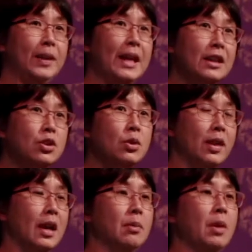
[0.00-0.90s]
into
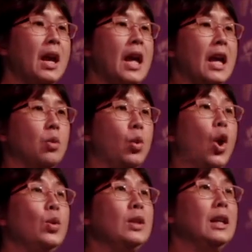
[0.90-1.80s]
them, it will
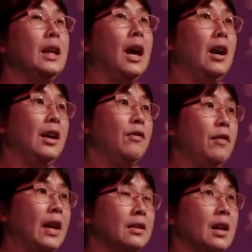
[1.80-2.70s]
only
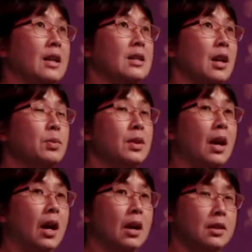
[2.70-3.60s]
infect a
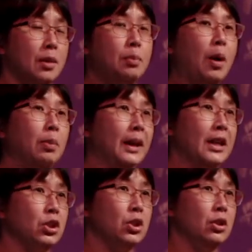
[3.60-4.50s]

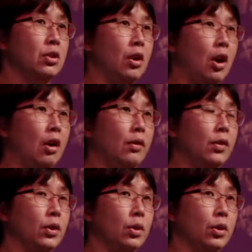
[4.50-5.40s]
subpopulation
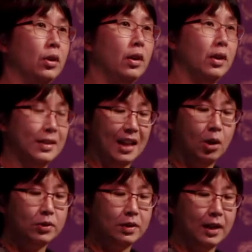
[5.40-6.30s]
of the
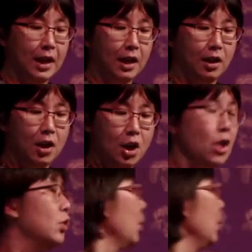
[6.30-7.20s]
cells there.
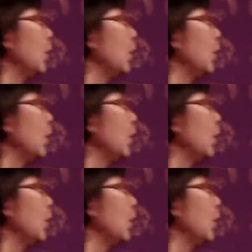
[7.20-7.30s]
So